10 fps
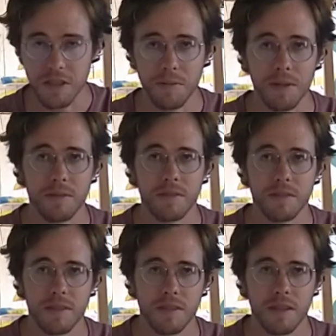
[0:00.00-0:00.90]
about
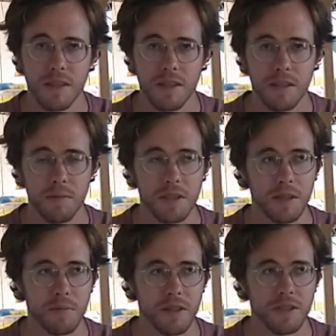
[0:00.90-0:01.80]
the
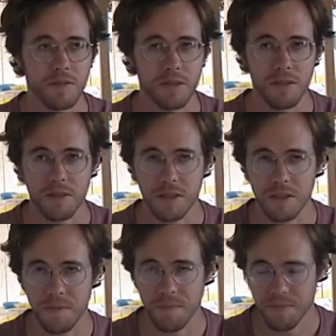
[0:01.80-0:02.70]
basic parts of a solar
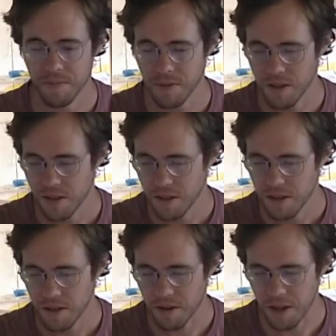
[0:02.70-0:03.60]
system?
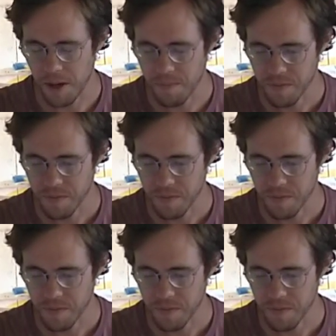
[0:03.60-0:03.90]
Okay.